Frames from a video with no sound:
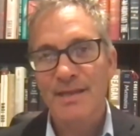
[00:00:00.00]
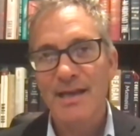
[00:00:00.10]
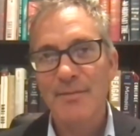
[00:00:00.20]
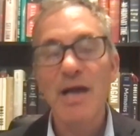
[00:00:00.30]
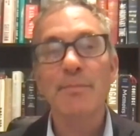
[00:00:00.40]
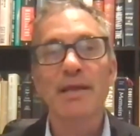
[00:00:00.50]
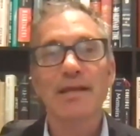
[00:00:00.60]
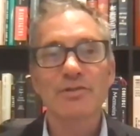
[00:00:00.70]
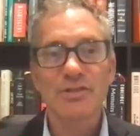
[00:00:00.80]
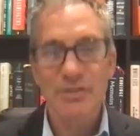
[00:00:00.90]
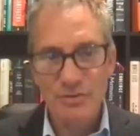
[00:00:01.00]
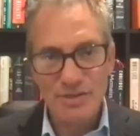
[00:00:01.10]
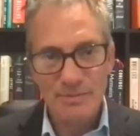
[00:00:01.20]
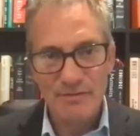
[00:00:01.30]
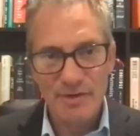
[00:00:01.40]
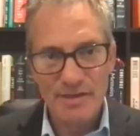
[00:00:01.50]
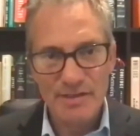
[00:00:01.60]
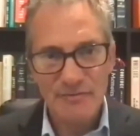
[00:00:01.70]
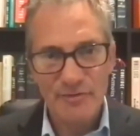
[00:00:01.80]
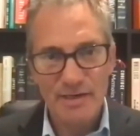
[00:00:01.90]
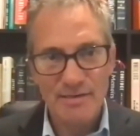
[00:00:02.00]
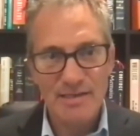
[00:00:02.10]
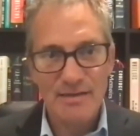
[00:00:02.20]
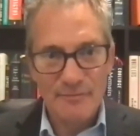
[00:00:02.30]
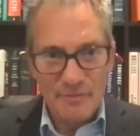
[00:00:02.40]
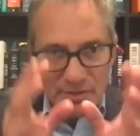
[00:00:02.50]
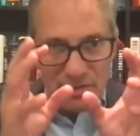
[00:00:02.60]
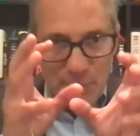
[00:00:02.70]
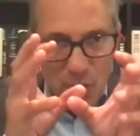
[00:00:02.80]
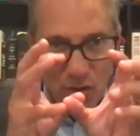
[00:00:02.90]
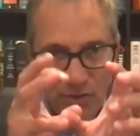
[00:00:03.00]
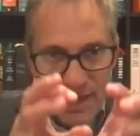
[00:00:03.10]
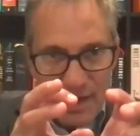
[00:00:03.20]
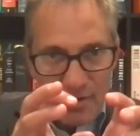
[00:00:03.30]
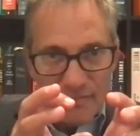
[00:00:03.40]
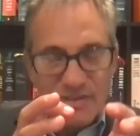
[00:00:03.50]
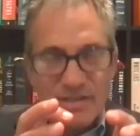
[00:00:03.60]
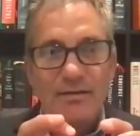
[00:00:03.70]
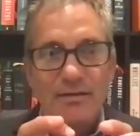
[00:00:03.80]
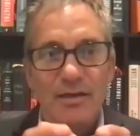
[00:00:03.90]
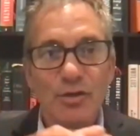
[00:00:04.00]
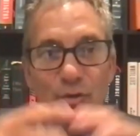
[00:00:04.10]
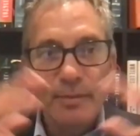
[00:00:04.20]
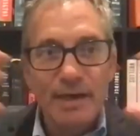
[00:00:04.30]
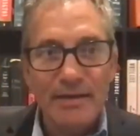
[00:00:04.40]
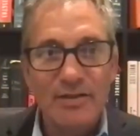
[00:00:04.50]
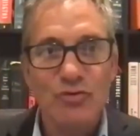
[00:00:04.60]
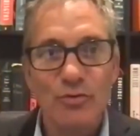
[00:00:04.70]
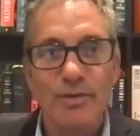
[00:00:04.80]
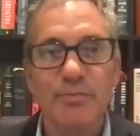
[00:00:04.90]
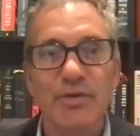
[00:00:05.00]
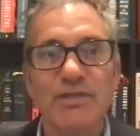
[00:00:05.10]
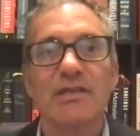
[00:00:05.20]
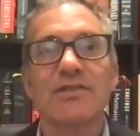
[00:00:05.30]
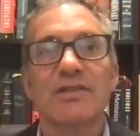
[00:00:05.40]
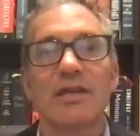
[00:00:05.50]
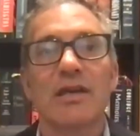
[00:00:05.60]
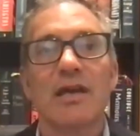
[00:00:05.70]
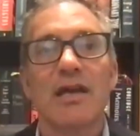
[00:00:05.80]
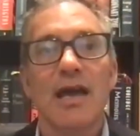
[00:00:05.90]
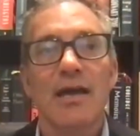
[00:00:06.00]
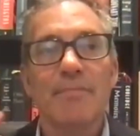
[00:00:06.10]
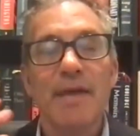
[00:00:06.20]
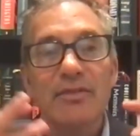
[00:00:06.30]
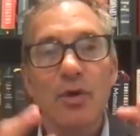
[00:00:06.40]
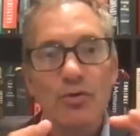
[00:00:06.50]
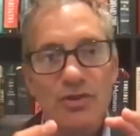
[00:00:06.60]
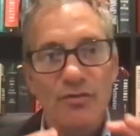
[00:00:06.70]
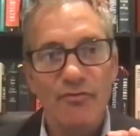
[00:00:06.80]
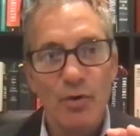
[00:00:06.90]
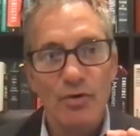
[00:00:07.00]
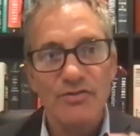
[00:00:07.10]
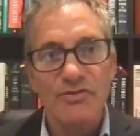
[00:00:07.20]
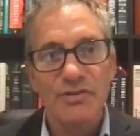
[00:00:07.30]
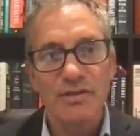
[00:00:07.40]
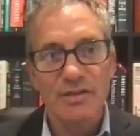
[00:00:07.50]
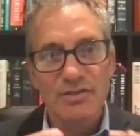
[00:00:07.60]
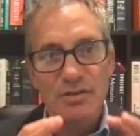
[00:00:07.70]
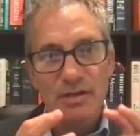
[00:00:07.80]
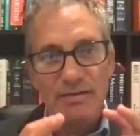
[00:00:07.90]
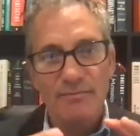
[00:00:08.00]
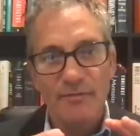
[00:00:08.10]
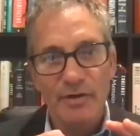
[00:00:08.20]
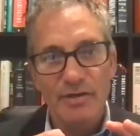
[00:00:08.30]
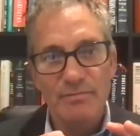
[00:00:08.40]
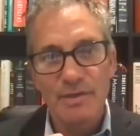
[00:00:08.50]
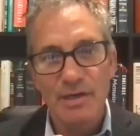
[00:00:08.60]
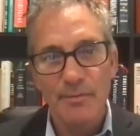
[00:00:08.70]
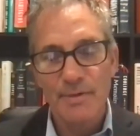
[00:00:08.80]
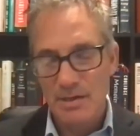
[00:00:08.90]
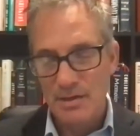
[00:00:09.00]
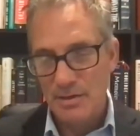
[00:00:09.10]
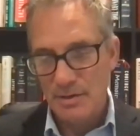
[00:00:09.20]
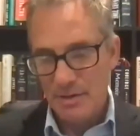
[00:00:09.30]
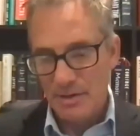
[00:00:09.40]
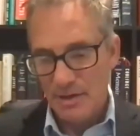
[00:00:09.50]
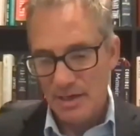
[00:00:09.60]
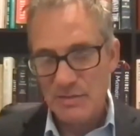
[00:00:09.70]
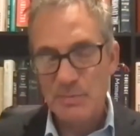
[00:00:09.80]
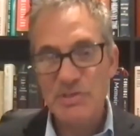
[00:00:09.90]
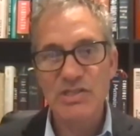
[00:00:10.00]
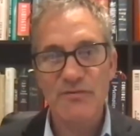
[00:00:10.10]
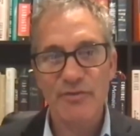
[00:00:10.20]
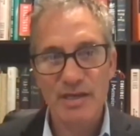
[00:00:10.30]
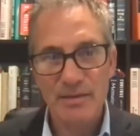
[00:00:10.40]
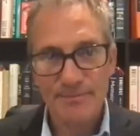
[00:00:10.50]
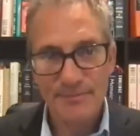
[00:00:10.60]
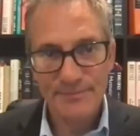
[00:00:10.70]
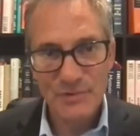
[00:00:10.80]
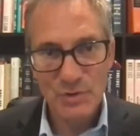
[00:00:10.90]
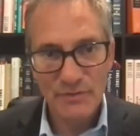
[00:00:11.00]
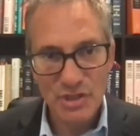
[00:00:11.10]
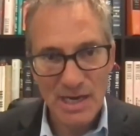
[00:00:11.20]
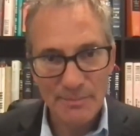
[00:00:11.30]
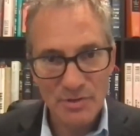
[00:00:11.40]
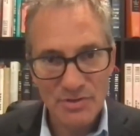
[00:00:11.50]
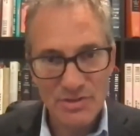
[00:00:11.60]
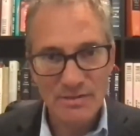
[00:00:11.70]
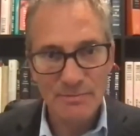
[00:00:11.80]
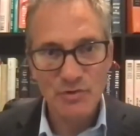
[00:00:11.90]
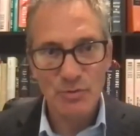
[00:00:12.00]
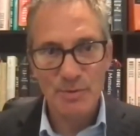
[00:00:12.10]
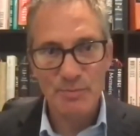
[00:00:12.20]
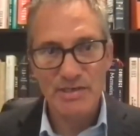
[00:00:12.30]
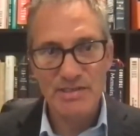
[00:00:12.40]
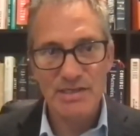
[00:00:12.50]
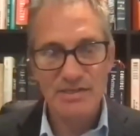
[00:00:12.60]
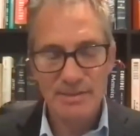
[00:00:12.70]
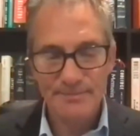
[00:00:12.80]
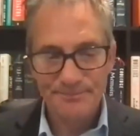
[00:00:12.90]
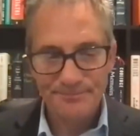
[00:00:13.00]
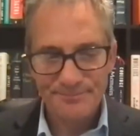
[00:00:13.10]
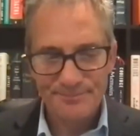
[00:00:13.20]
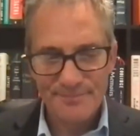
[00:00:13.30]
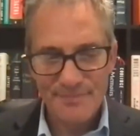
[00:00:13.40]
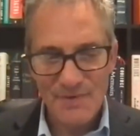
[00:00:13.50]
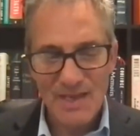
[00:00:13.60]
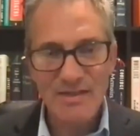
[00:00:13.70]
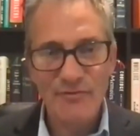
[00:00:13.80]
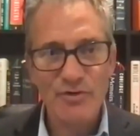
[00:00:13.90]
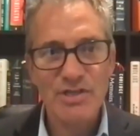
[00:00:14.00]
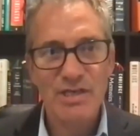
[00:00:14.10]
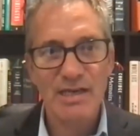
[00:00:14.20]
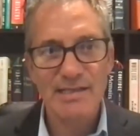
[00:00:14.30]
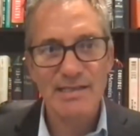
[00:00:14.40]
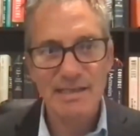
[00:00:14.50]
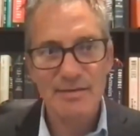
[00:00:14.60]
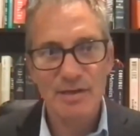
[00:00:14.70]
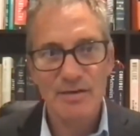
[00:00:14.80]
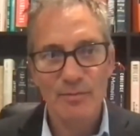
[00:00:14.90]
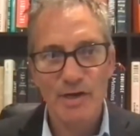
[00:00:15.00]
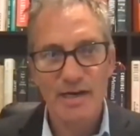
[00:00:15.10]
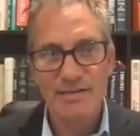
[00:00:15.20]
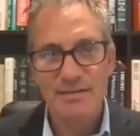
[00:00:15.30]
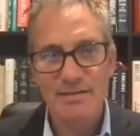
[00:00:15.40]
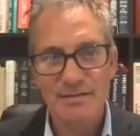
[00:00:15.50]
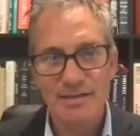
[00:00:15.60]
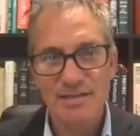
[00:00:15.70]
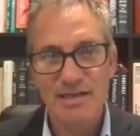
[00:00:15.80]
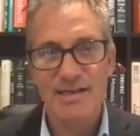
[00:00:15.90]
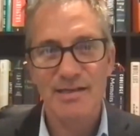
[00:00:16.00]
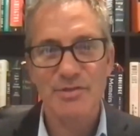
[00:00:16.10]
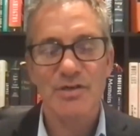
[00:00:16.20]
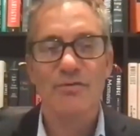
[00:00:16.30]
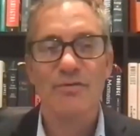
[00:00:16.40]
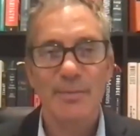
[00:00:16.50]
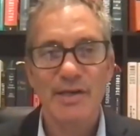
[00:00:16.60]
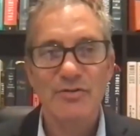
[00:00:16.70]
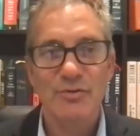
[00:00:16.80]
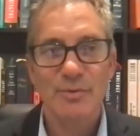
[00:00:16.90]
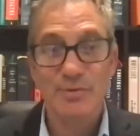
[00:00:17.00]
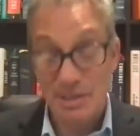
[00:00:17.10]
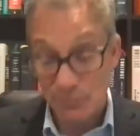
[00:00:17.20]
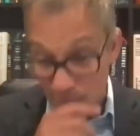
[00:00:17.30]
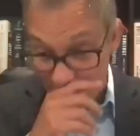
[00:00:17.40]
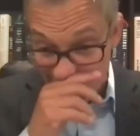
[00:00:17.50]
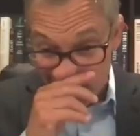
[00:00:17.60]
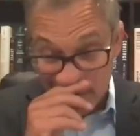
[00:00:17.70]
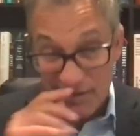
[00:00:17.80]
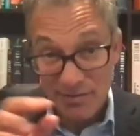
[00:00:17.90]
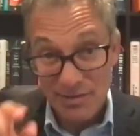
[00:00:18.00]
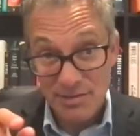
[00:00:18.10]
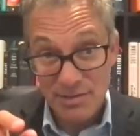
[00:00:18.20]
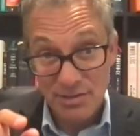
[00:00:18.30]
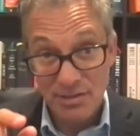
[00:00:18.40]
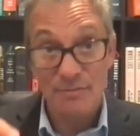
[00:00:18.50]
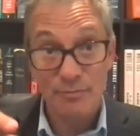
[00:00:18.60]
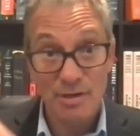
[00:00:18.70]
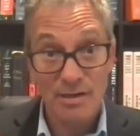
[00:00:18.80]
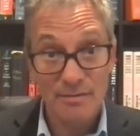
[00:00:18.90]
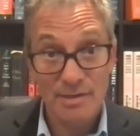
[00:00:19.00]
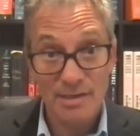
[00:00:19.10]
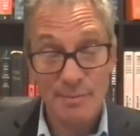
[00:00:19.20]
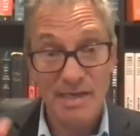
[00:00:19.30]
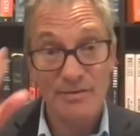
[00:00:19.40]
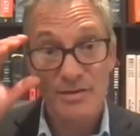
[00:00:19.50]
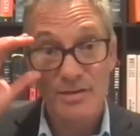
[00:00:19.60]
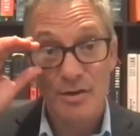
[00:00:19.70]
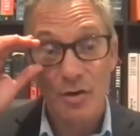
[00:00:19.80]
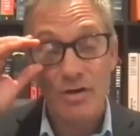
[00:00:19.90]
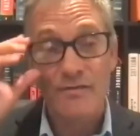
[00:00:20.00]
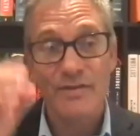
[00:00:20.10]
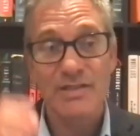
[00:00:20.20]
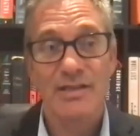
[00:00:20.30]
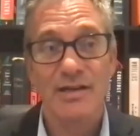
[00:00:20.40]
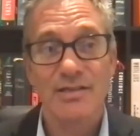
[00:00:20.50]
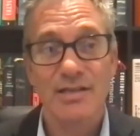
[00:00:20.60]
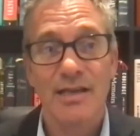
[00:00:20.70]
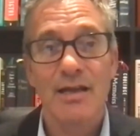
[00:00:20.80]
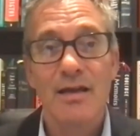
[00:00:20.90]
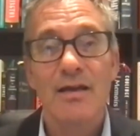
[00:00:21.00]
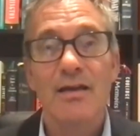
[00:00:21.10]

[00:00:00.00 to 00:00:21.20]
And my plan was to do something very different and take very small narratives that illuminate the Truman presidency and make those the focus, these like very, you know, uh, specific sort of chapters in the Truman presidency and the first thing that I did when I decided I was going to write about Truman was I wrote a letter to the uh, email to the archivist there saying,